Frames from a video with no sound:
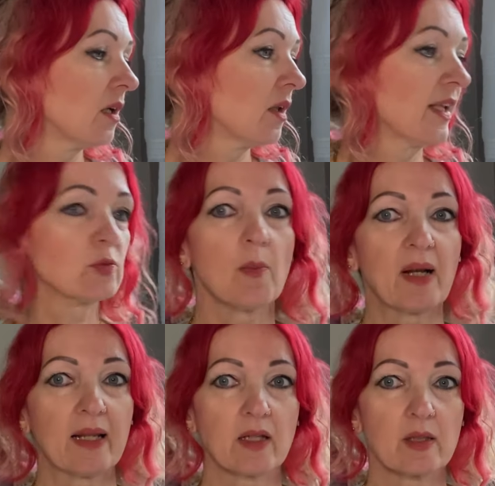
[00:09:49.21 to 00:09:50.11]
That's what I'm
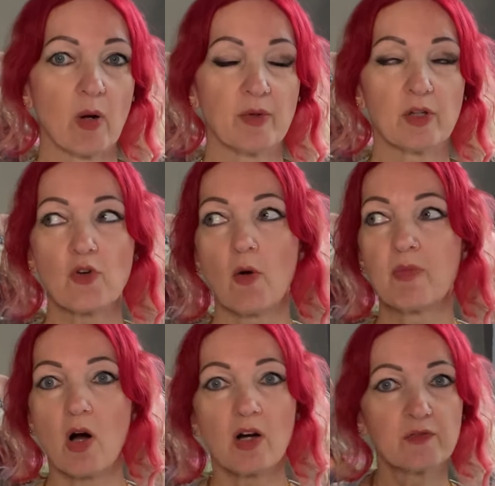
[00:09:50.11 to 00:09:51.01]
planning at the moment. I've got
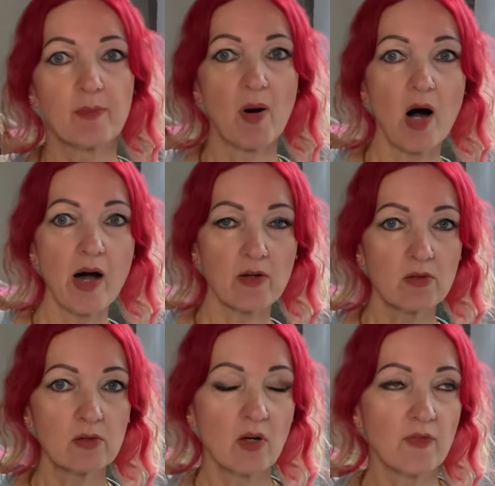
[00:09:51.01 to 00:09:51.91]
kind of a
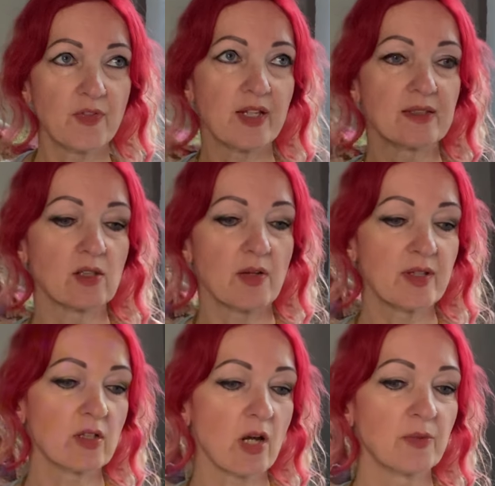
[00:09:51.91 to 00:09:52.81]
pile of things that I think
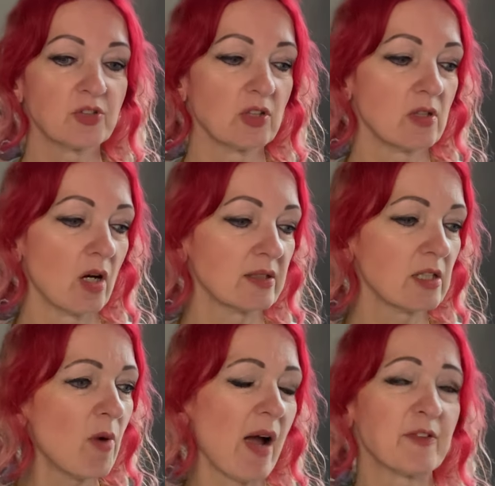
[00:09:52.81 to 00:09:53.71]
are going to look nice. I
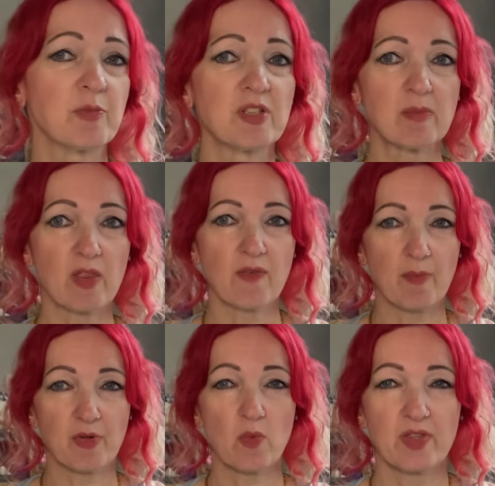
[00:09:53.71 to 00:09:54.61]
might have to put some other
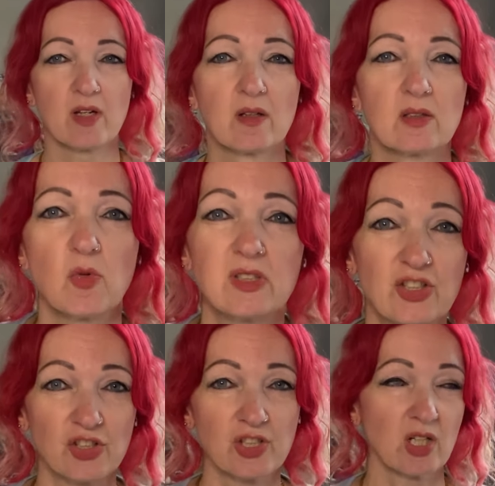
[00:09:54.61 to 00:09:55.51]
fabric with it because I want it
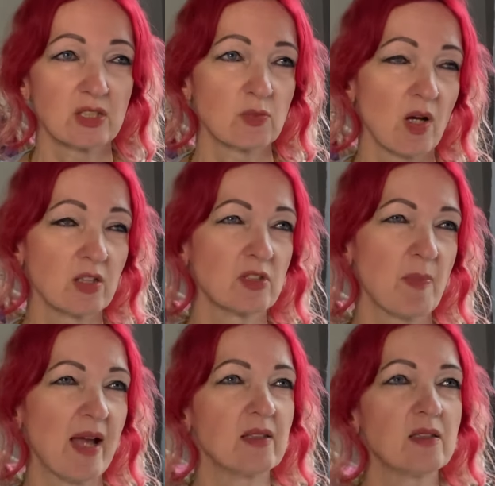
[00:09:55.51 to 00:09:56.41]
to look nice as well, so it
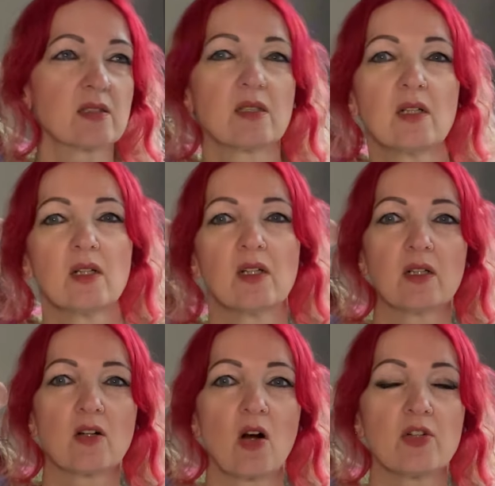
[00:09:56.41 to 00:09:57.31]
depends
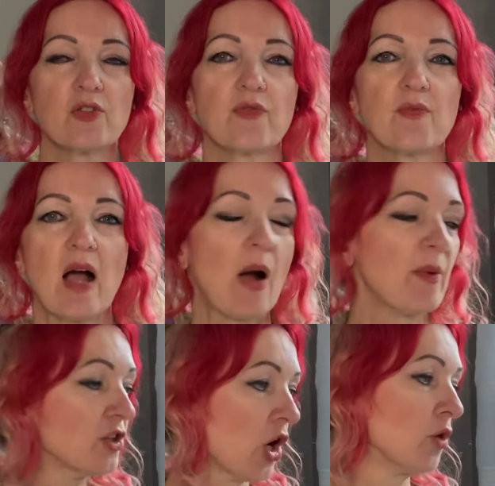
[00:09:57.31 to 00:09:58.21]
kind of how
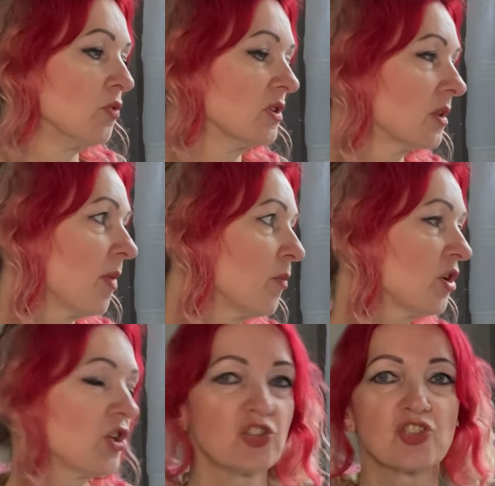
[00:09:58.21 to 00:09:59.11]
it goes. But I'm going
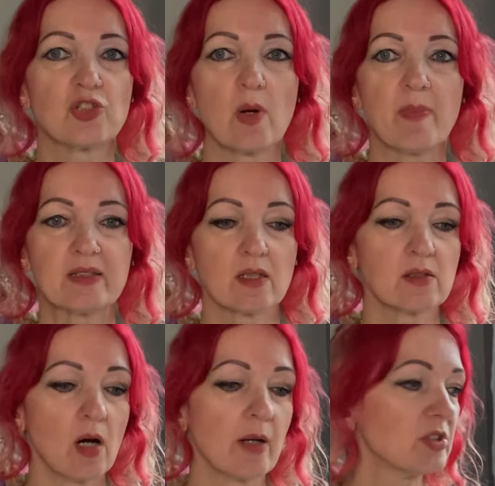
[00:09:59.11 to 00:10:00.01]
to just do a bit at a
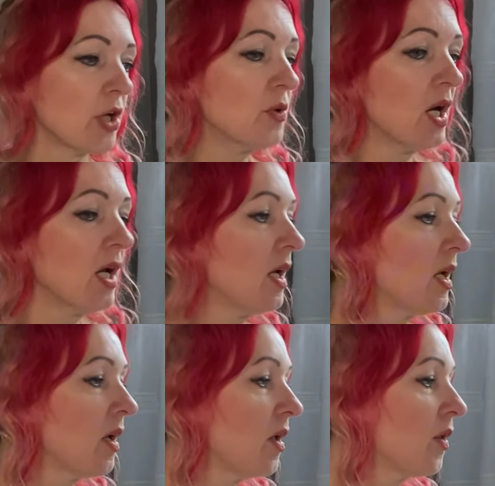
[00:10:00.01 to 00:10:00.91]
time. So
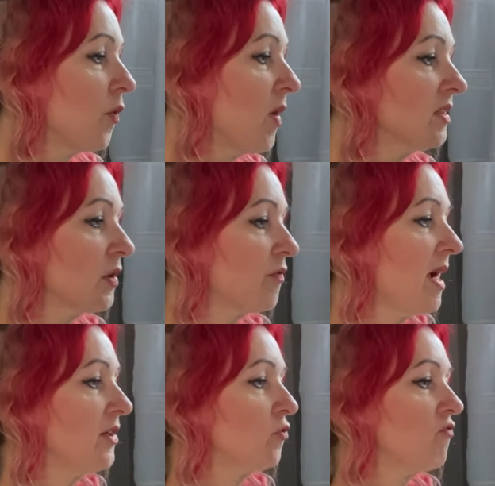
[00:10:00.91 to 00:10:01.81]
the ones I've
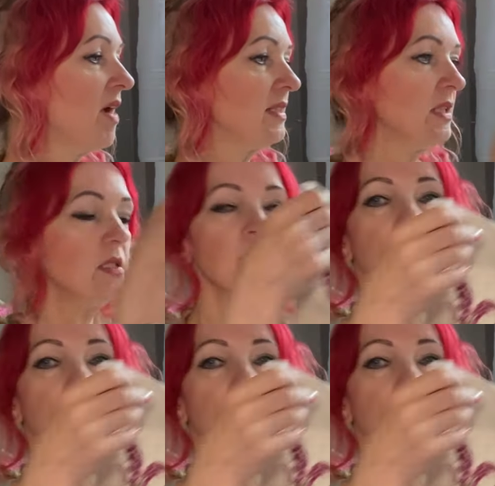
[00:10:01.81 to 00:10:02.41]
made already